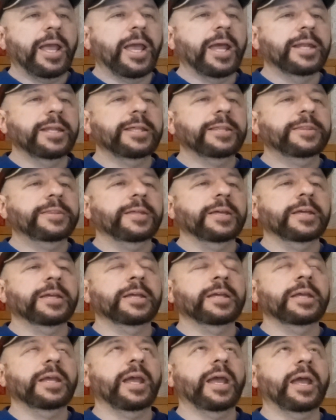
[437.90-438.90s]

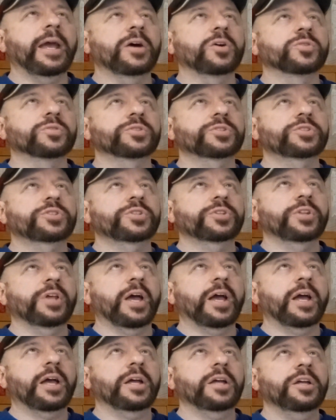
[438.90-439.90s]
anything else
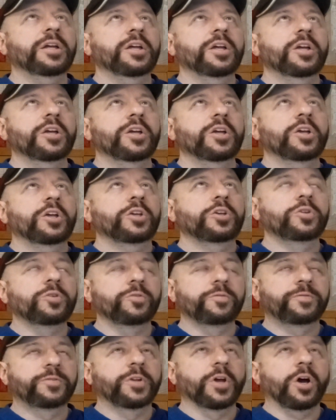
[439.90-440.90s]
that
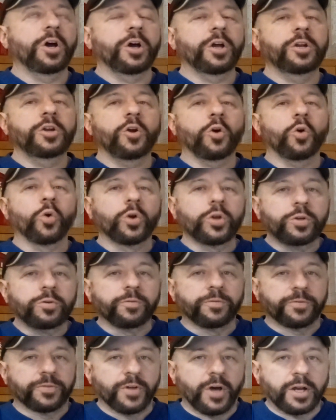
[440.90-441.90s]
you've done or
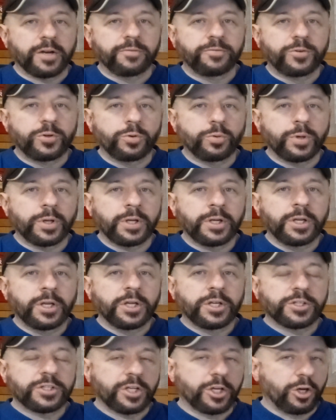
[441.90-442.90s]
you've thought of doing
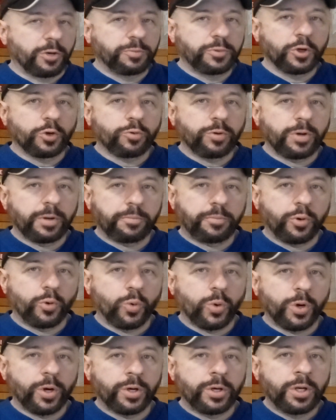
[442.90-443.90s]
to help you quit
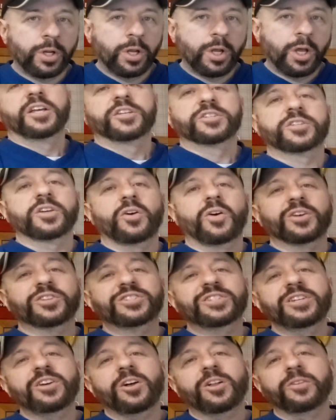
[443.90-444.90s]
porn. So I'll
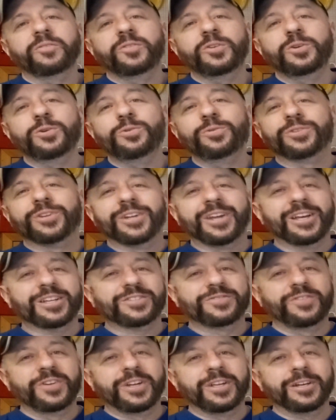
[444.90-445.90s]
see all of you in the
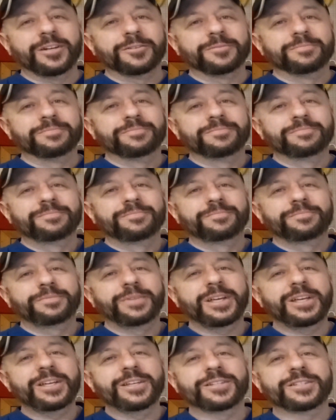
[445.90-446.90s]
next video.
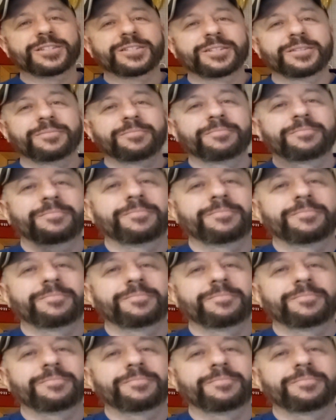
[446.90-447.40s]
Peace.